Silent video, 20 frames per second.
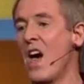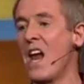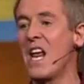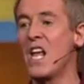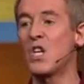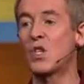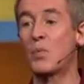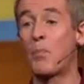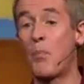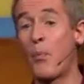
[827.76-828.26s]

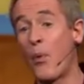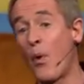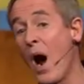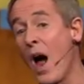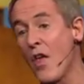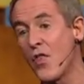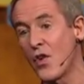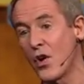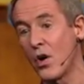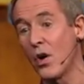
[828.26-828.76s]
his
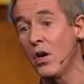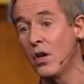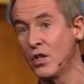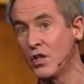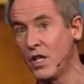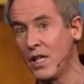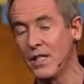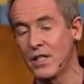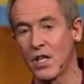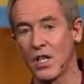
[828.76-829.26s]
brother,
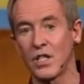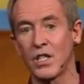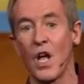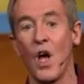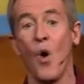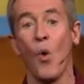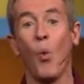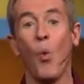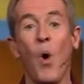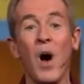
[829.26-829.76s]
Jesus,
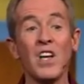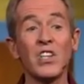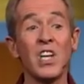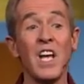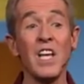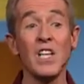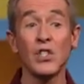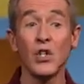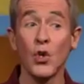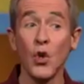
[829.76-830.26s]
was
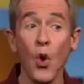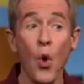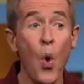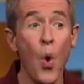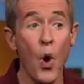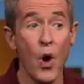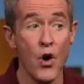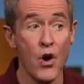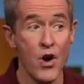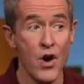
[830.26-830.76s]
his
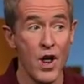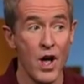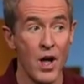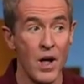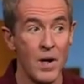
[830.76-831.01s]
Lord.